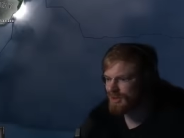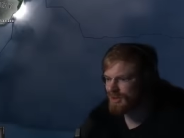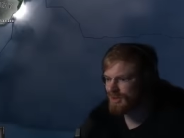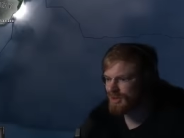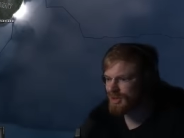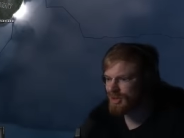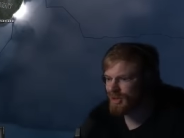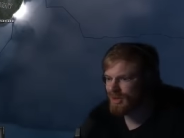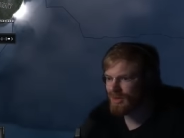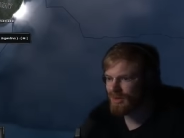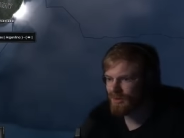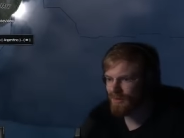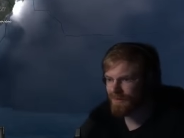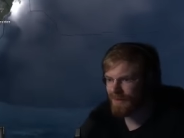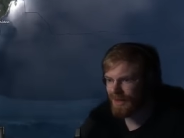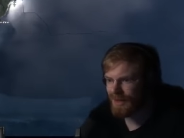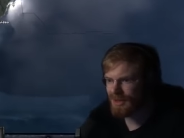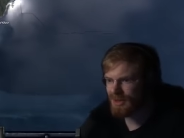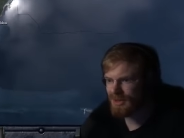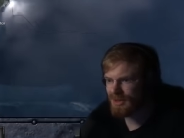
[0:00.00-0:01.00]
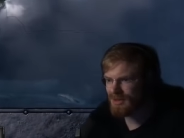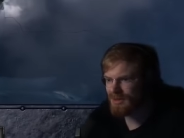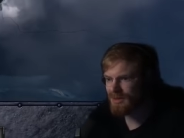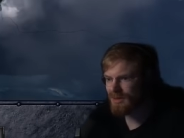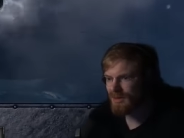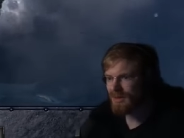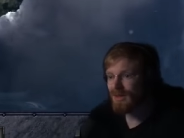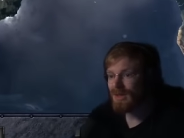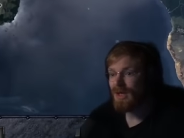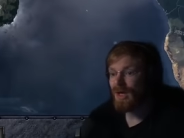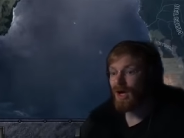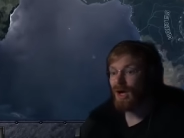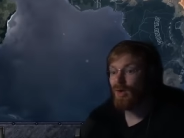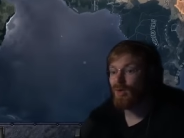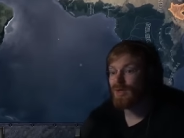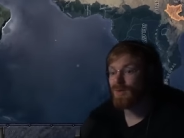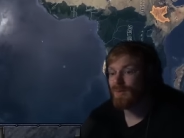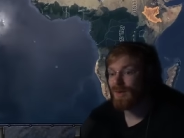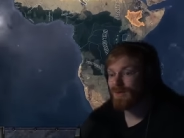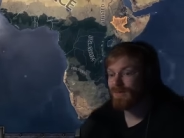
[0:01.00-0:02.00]
Did Chile go fascist? Oh,
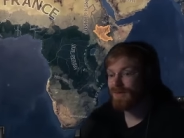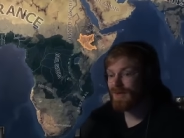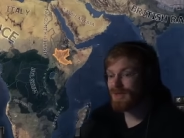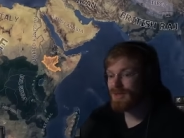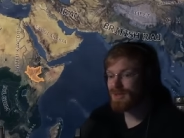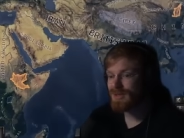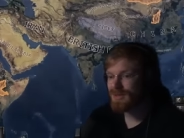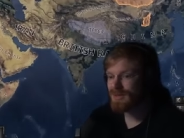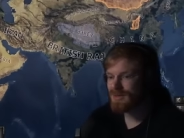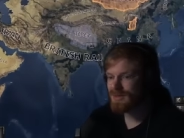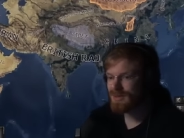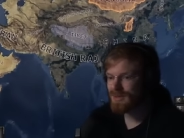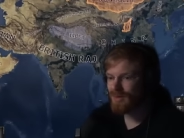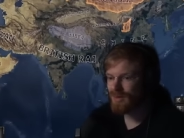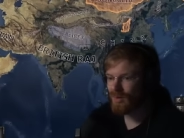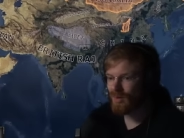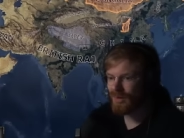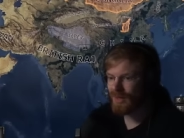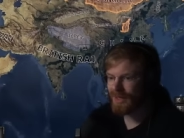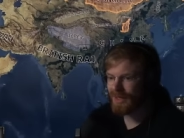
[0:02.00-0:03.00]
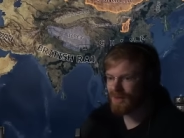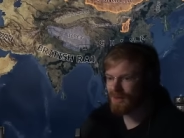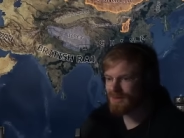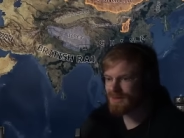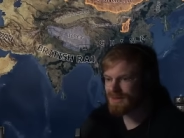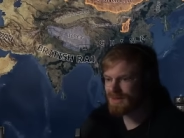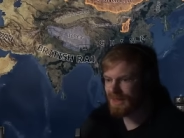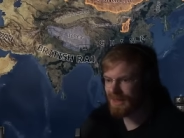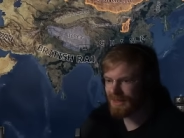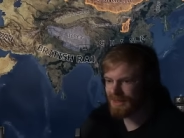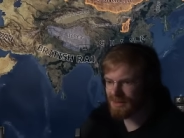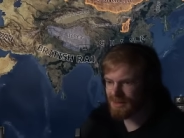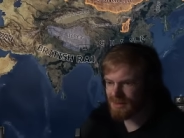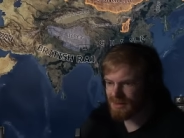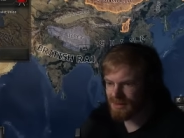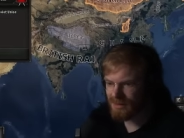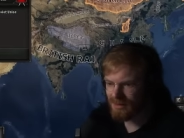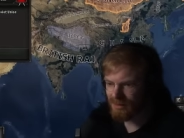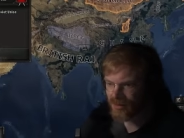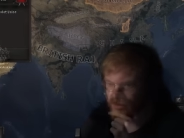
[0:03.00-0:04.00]
he went fascist. Jorge
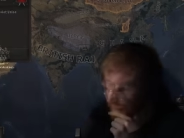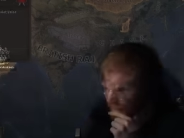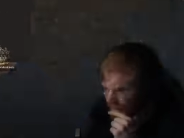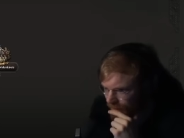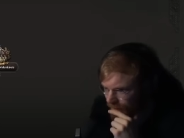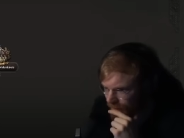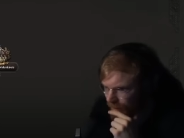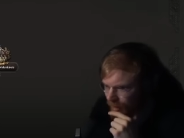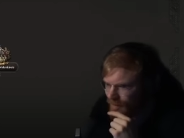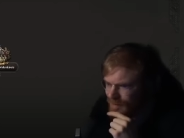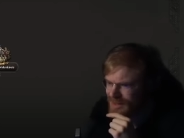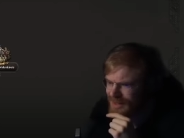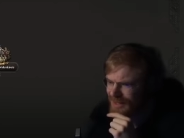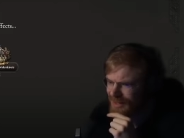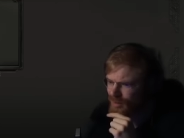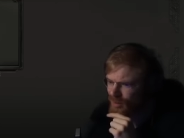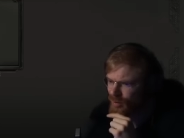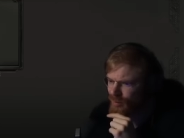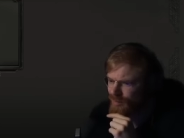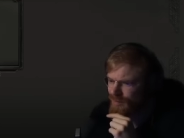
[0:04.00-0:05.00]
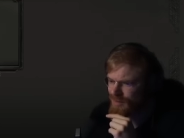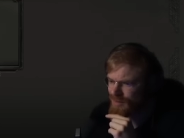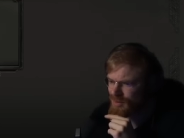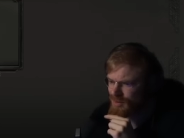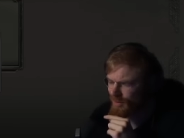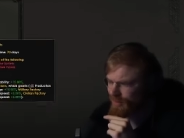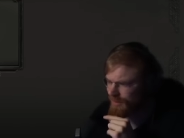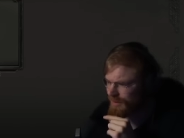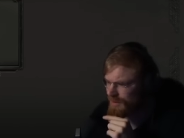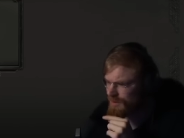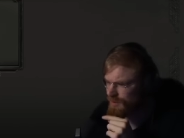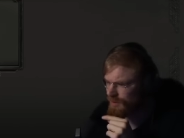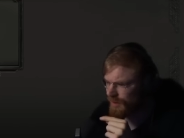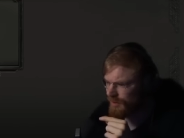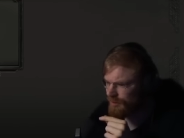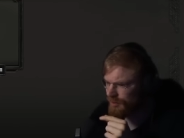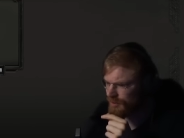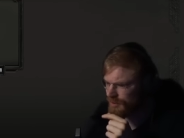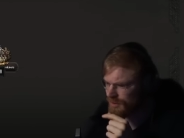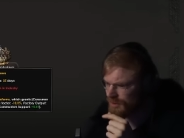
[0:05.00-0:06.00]
Gonzalez. Obviously, I don't go with the Soviets, we
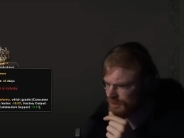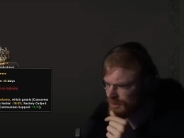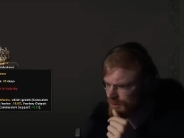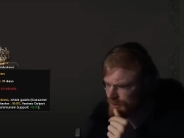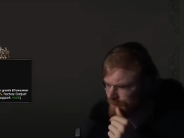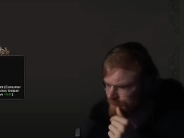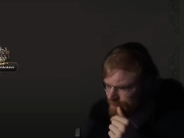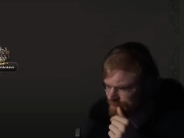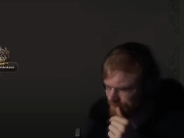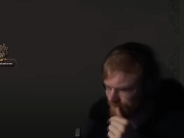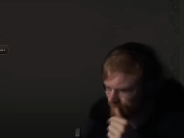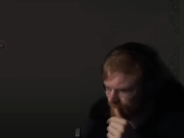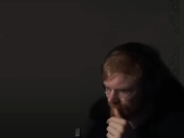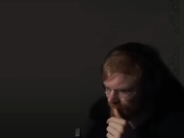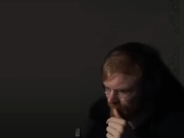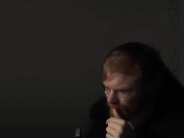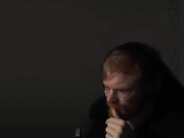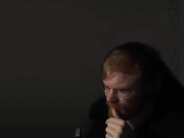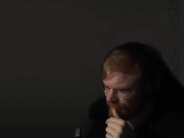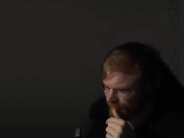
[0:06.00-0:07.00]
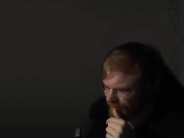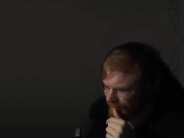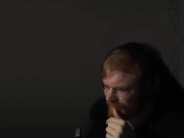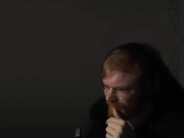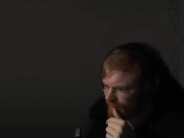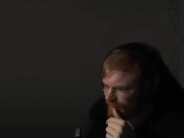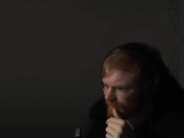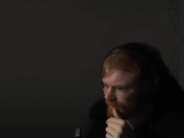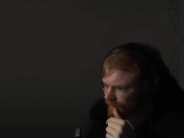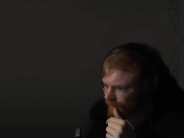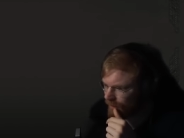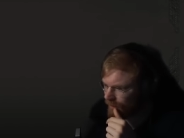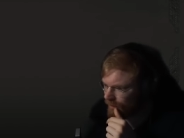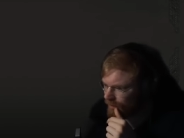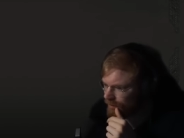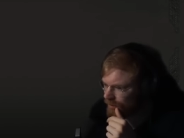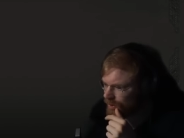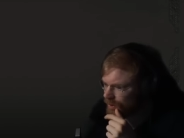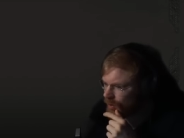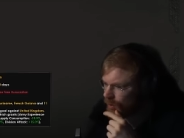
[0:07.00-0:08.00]
ain't pussies. Goes very deep, though.
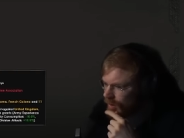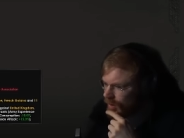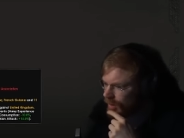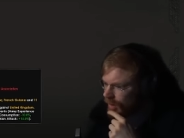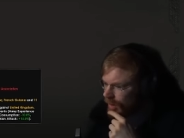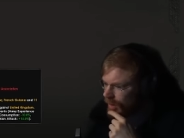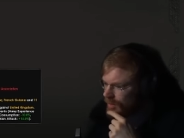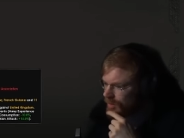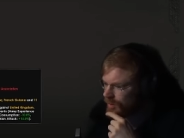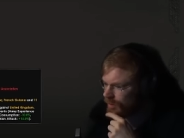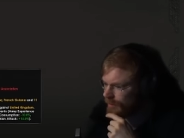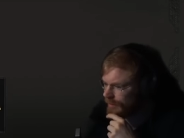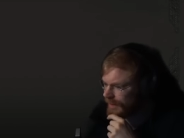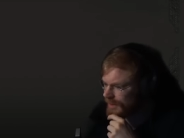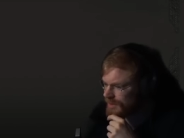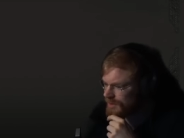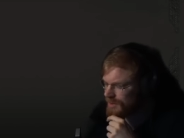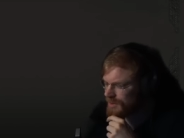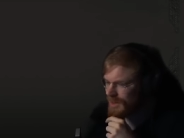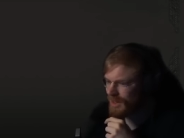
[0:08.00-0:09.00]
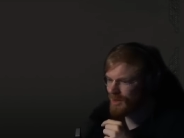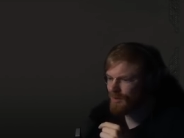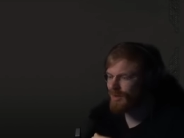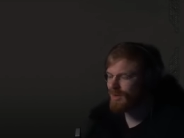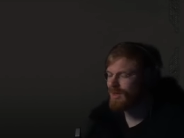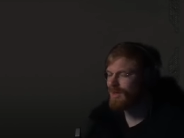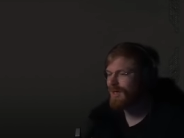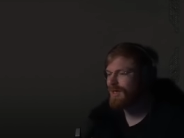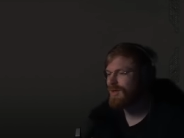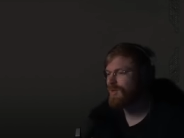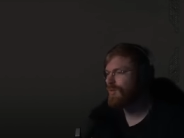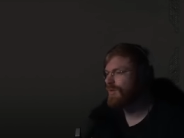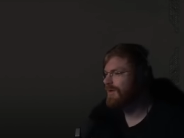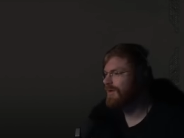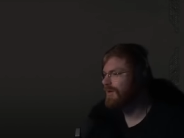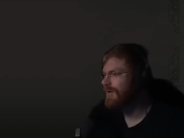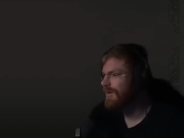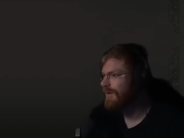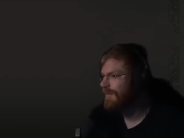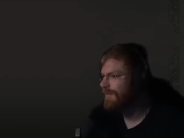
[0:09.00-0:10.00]
No god, no masters. I don't
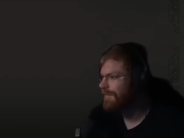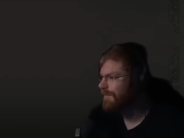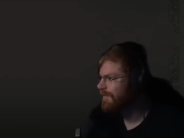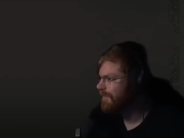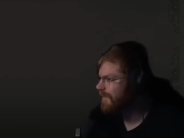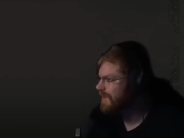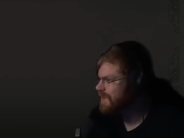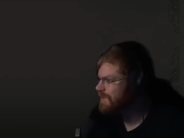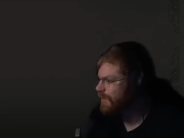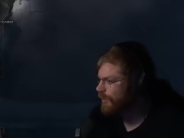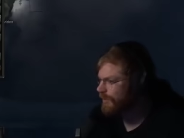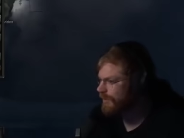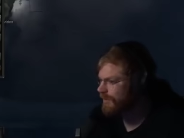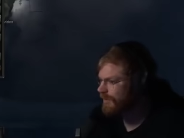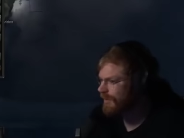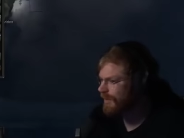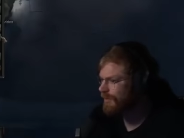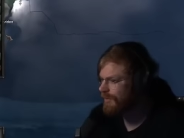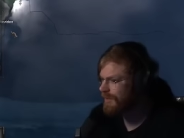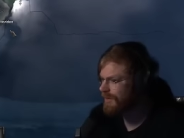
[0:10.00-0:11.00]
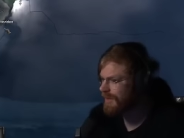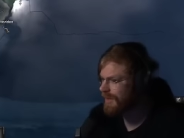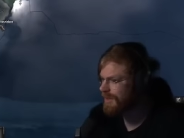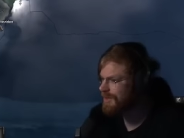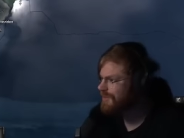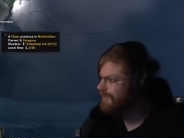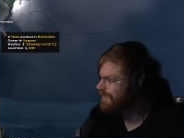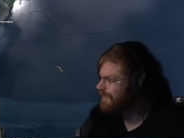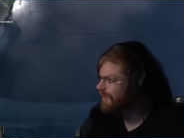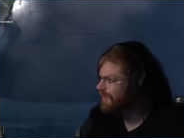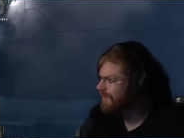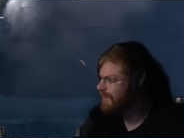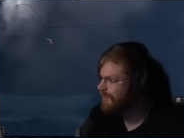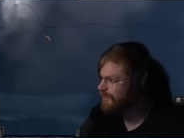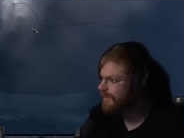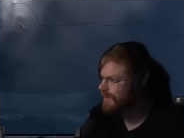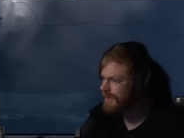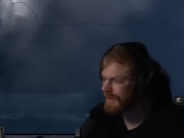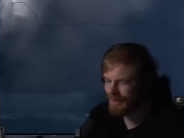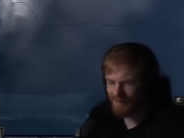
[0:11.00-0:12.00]
wanna spoil. I wanna actually figure it out
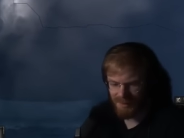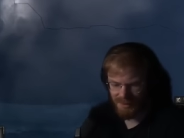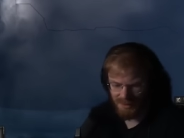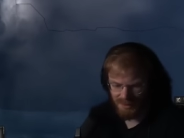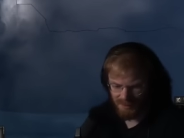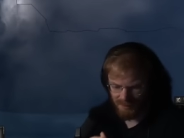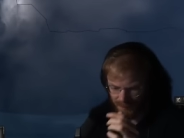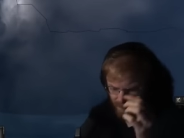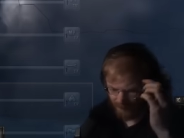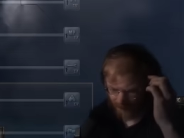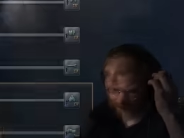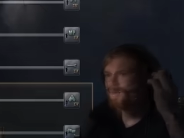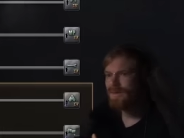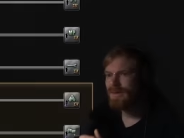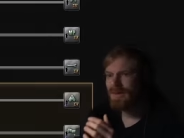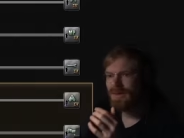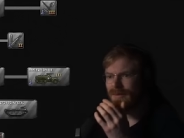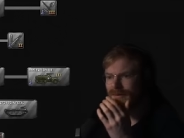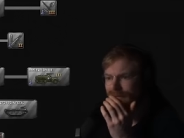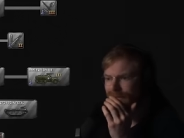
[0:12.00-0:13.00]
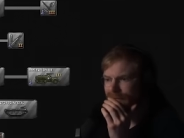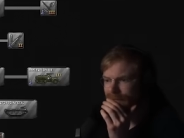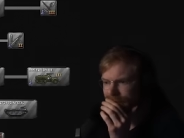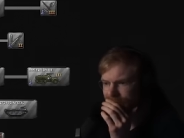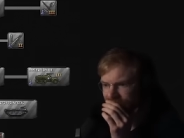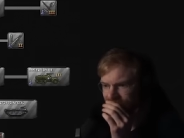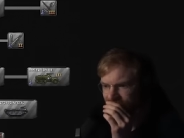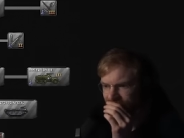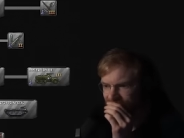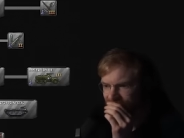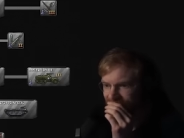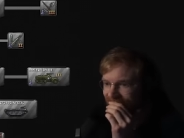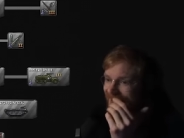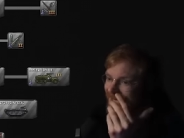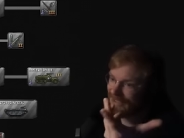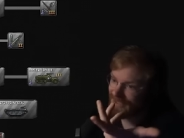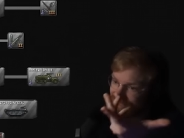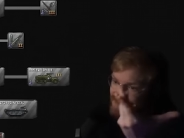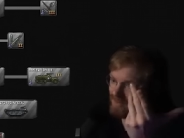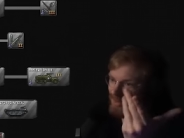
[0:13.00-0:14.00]
when it happens. I
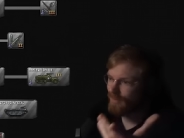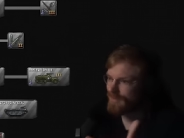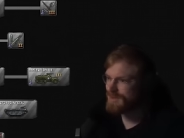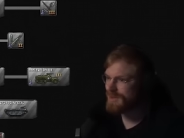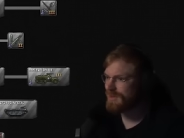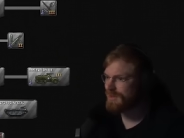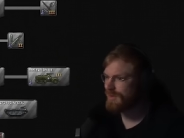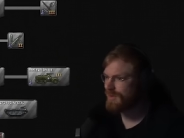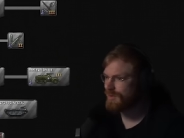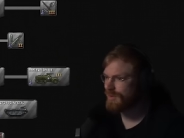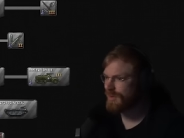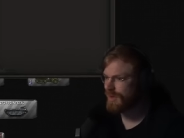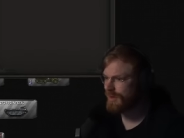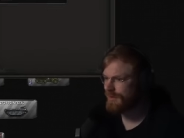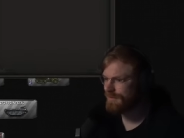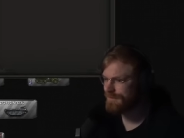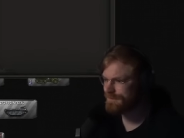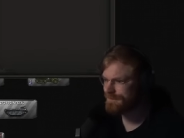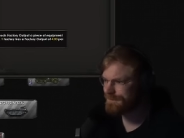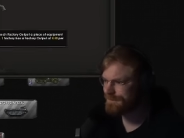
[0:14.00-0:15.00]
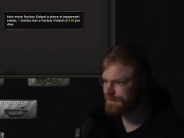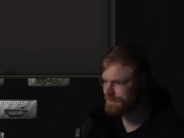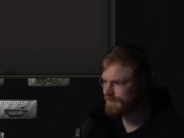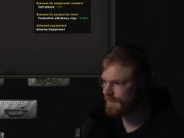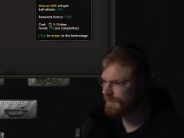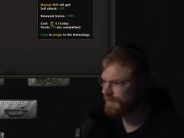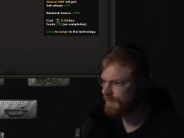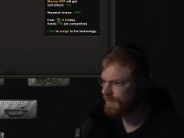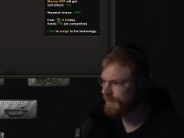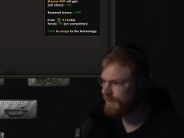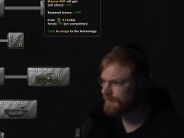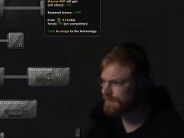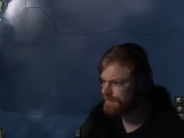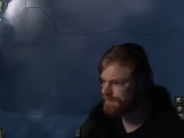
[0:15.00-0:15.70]
need, obviously, the new gun. Let's go.